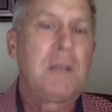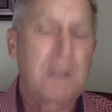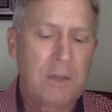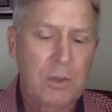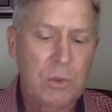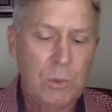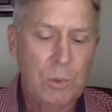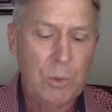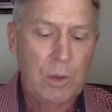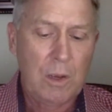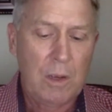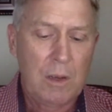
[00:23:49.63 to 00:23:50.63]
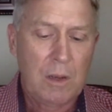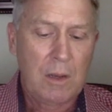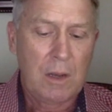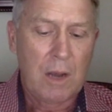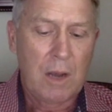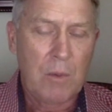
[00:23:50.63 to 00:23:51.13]
to
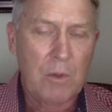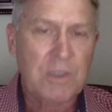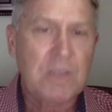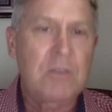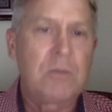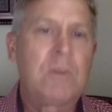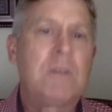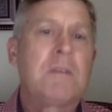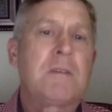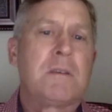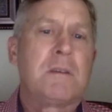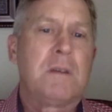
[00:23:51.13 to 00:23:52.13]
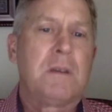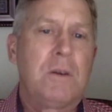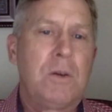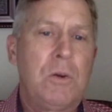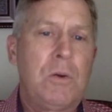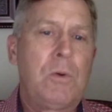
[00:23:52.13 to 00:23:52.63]
our students
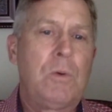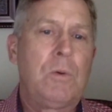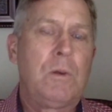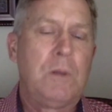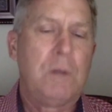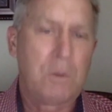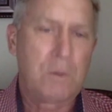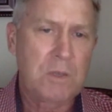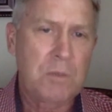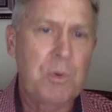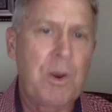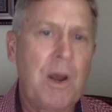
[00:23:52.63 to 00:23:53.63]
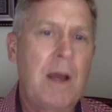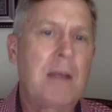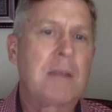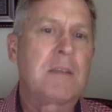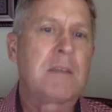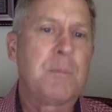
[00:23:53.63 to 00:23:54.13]
who, no
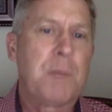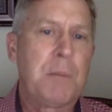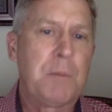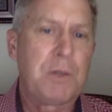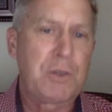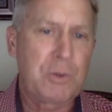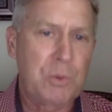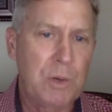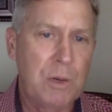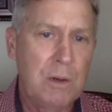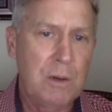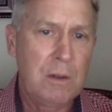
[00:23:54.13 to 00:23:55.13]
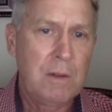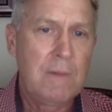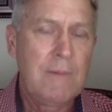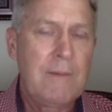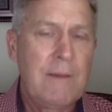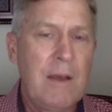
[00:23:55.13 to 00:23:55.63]
surprise, have been mature,
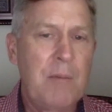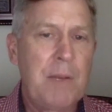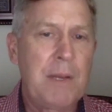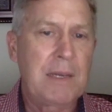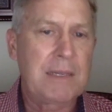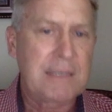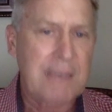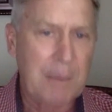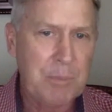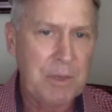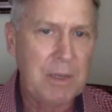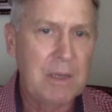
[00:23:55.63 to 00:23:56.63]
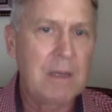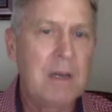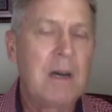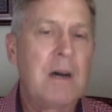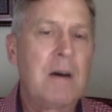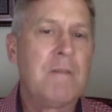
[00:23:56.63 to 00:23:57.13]
have been accepting
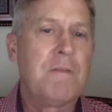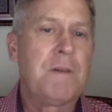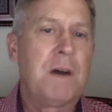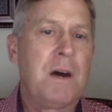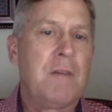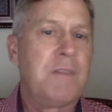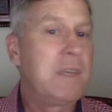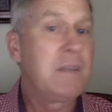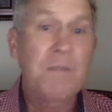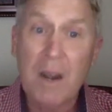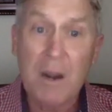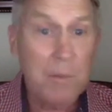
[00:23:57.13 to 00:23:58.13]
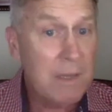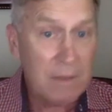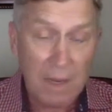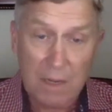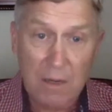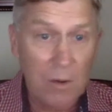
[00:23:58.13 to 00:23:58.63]
of of the environment.
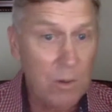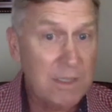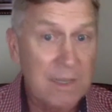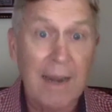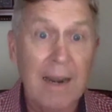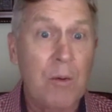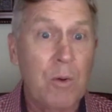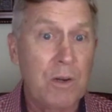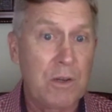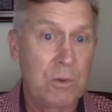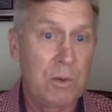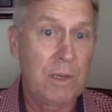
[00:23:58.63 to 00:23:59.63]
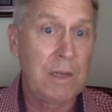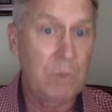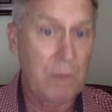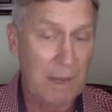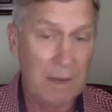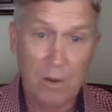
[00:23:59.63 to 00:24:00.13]
They know it's not our doing.
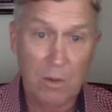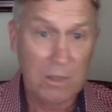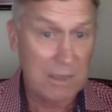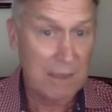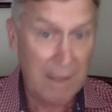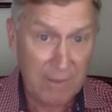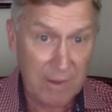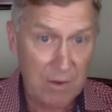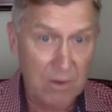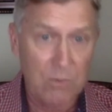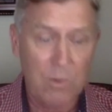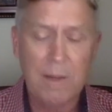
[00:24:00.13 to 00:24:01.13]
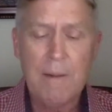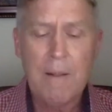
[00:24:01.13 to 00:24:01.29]
They know it's not their doing.